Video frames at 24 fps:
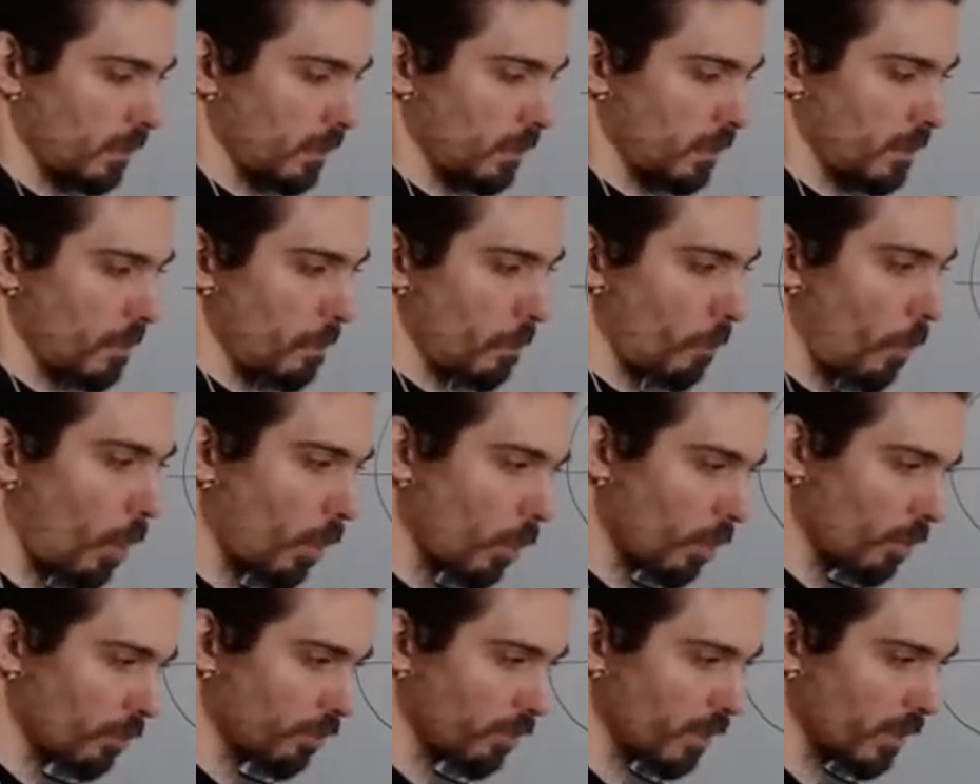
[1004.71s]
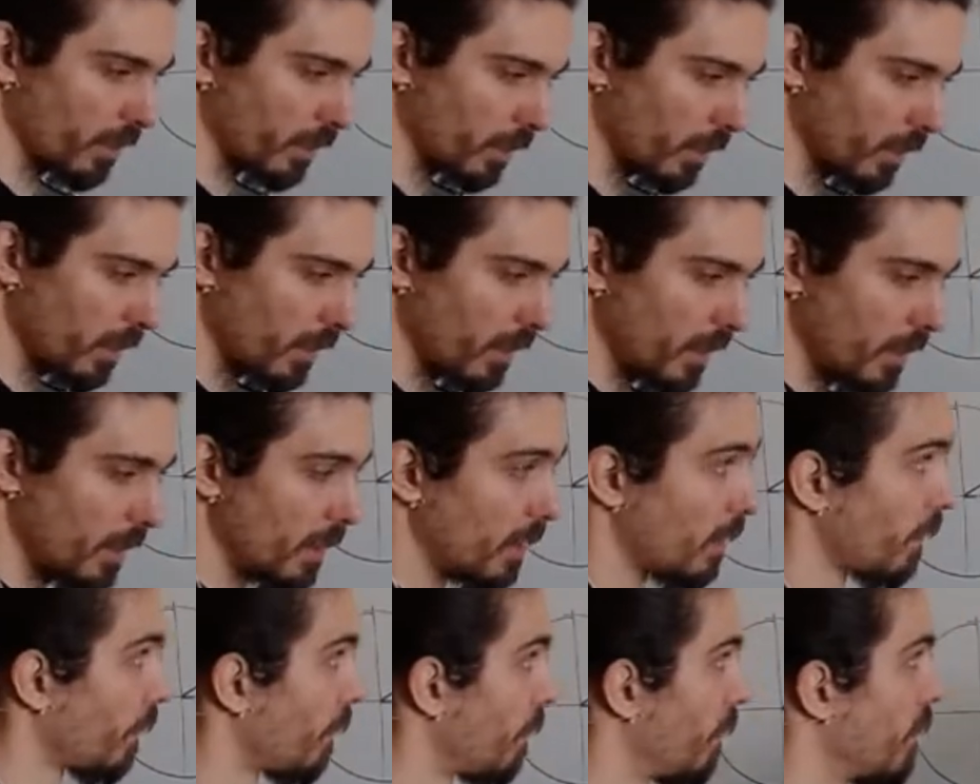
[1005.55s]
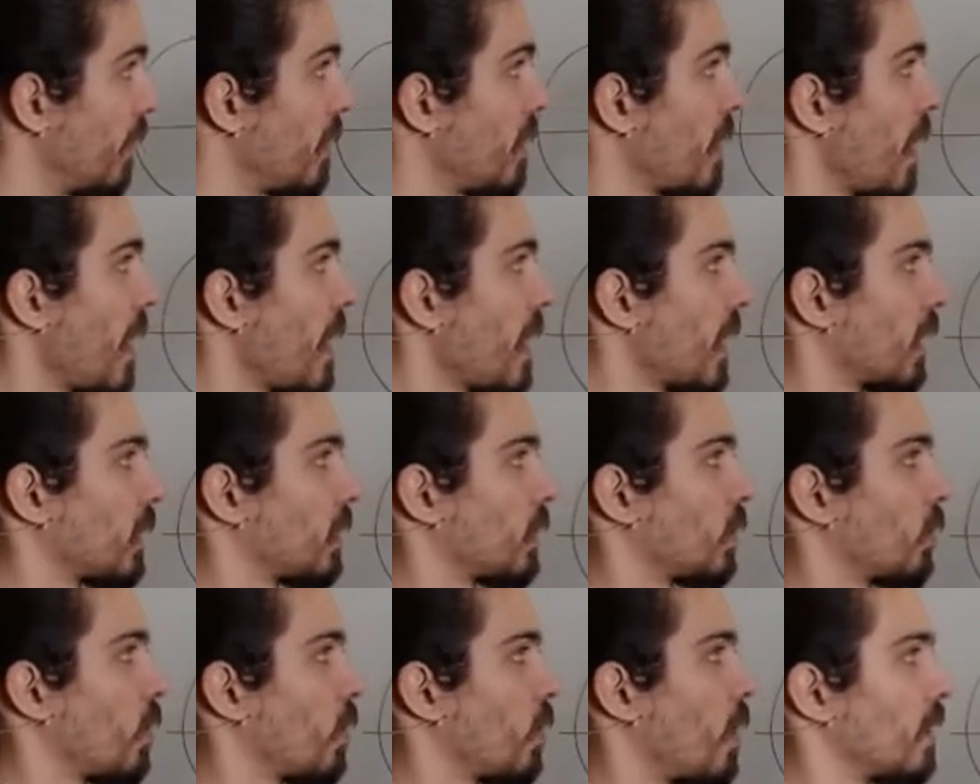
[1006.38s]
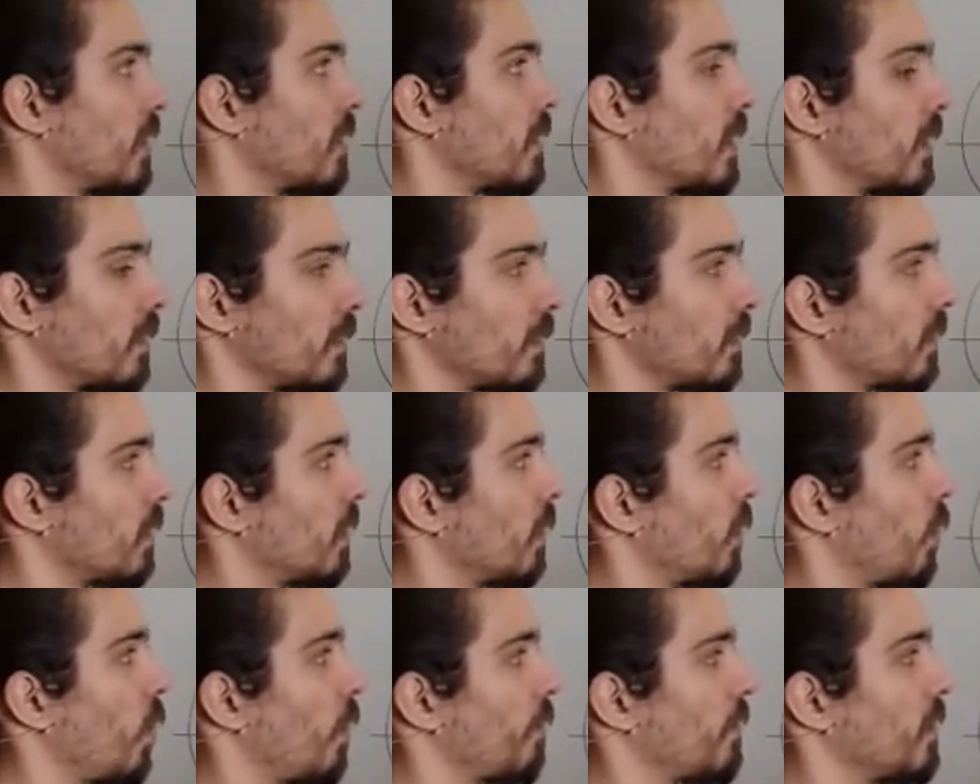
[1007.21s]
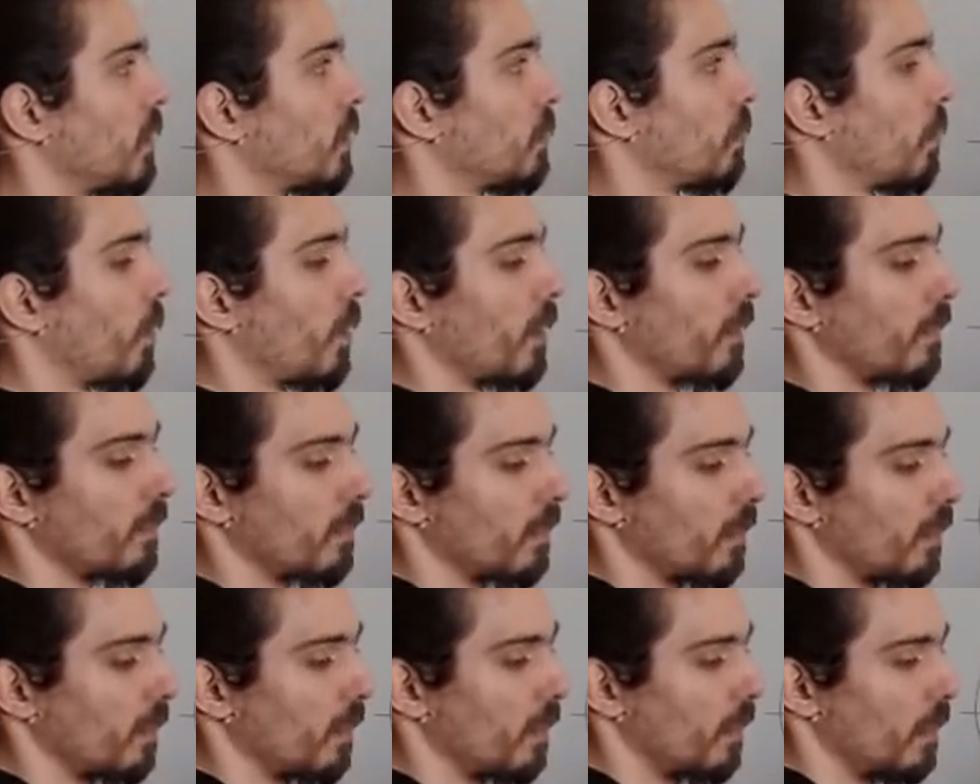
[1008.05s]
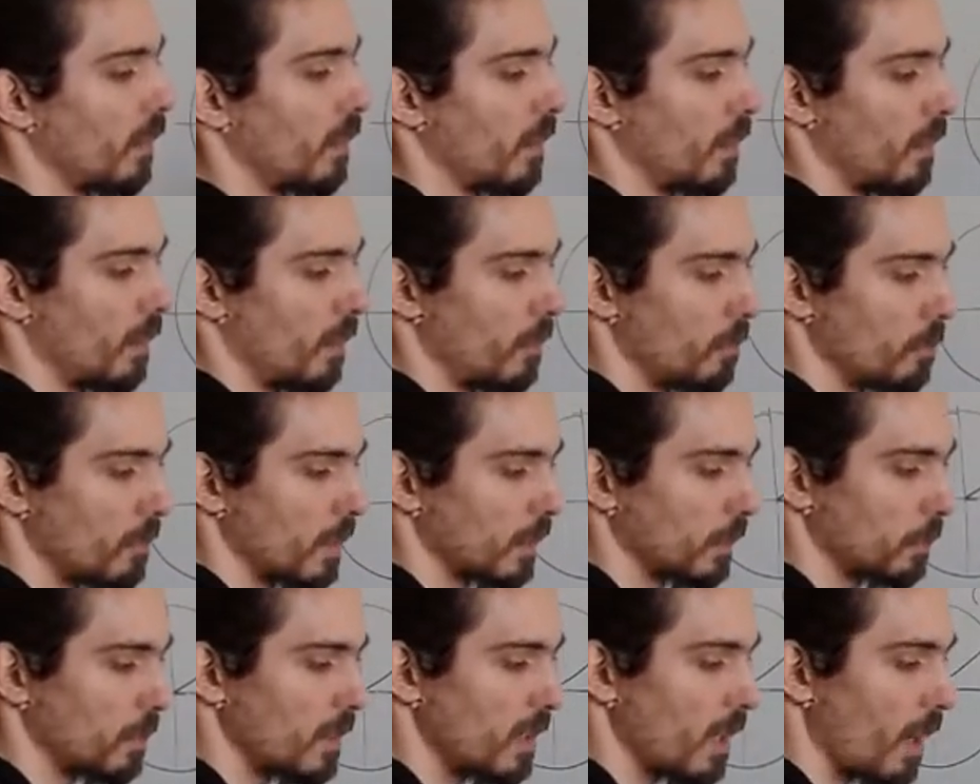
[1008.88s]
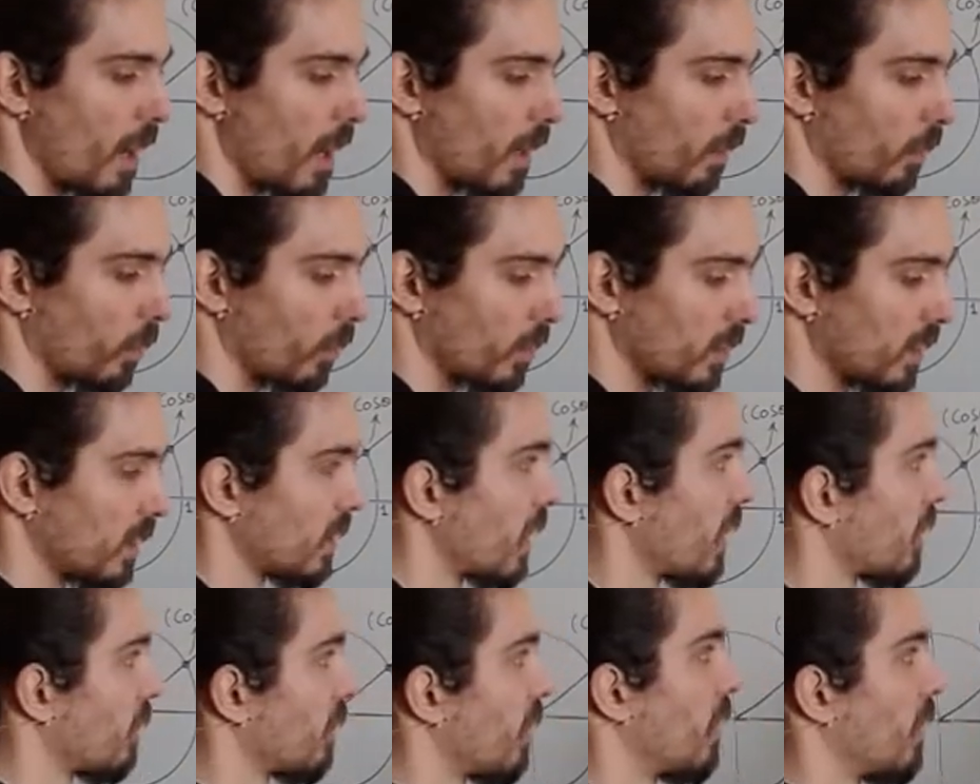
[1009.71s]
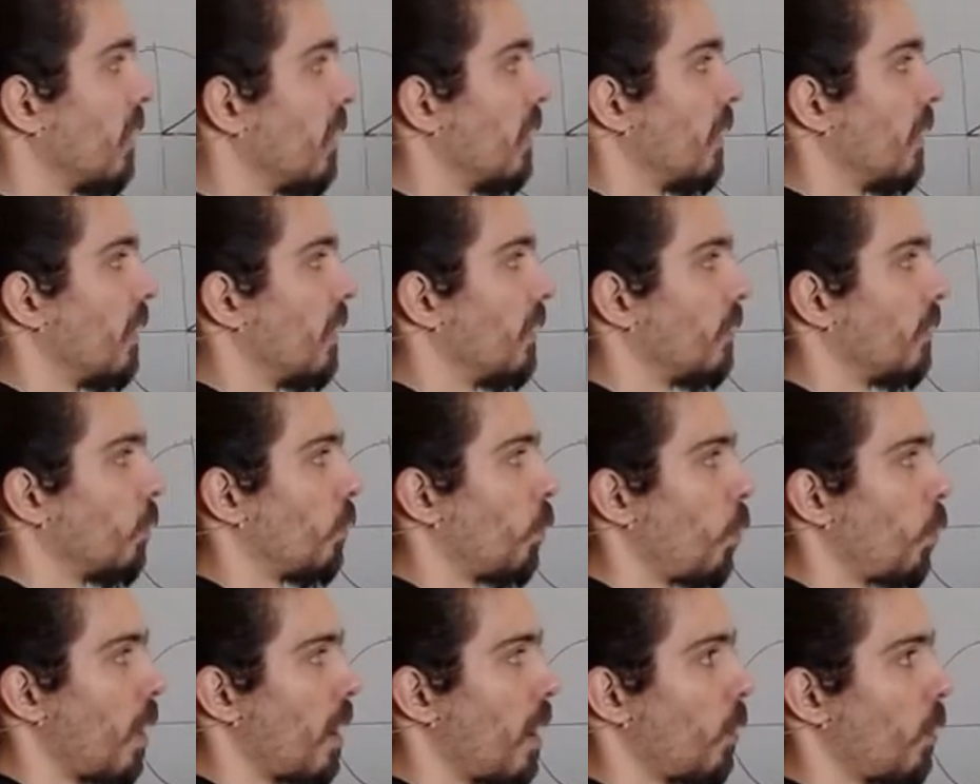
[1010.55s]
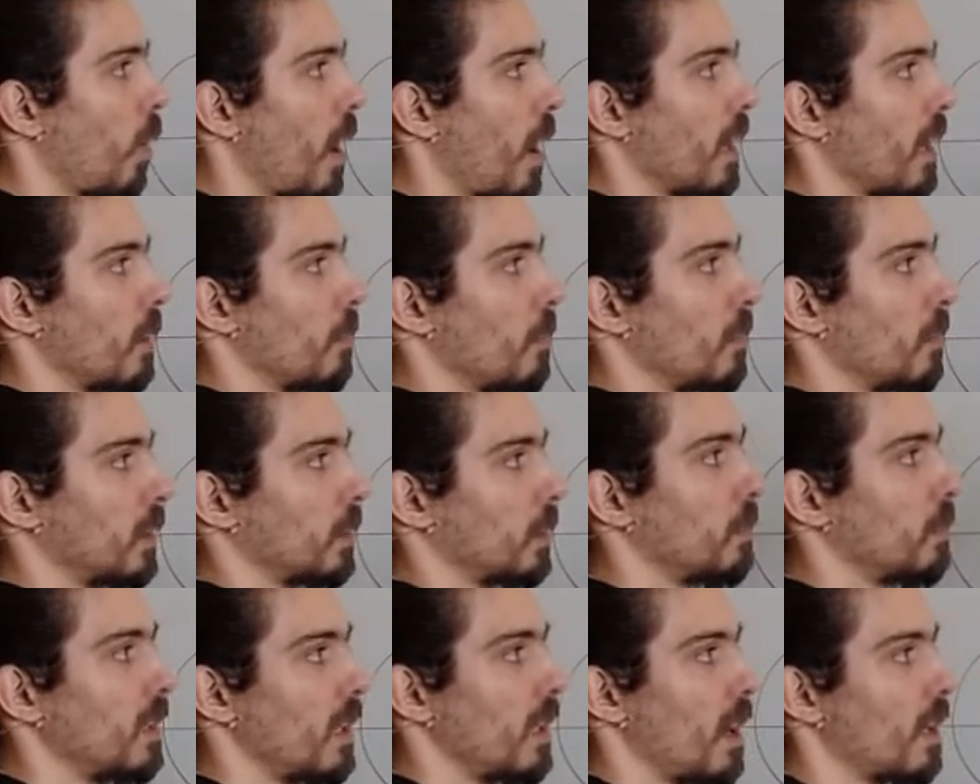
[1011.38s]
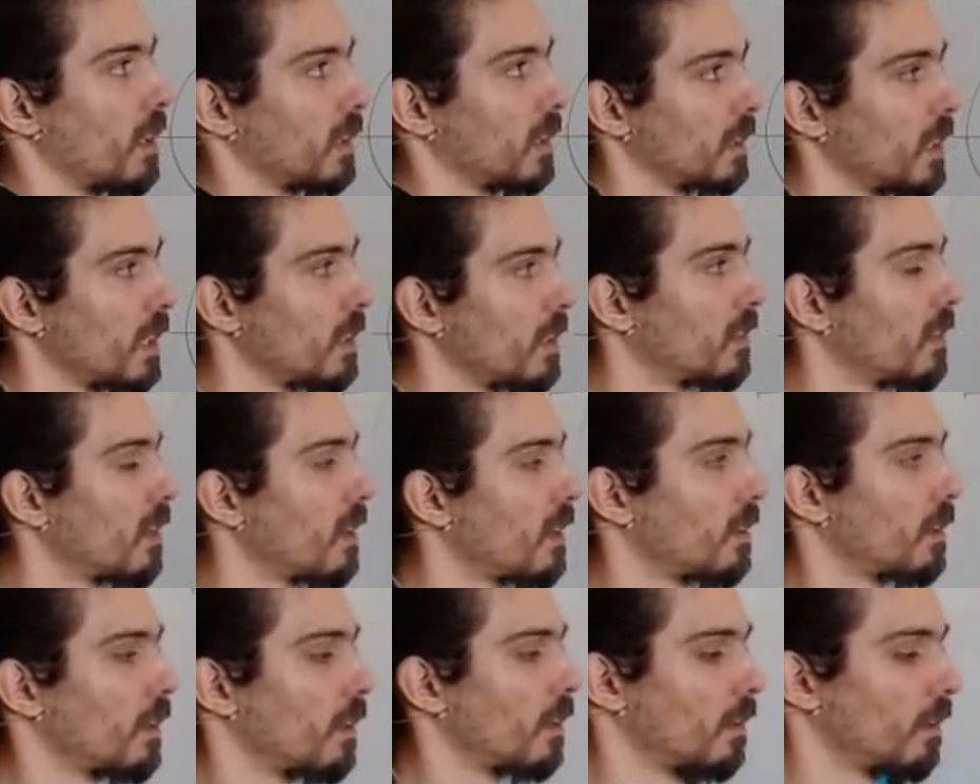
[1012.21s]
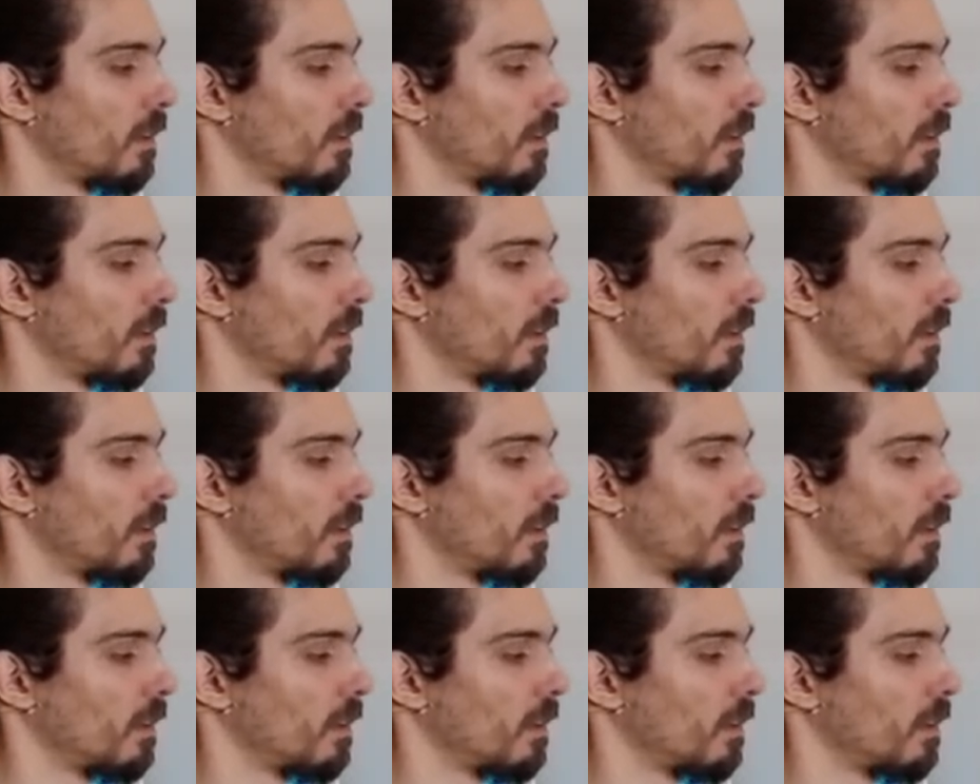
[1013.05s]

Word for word: Moreover, the x coordinate of this point must be r cos theta, and y must be r sin theta.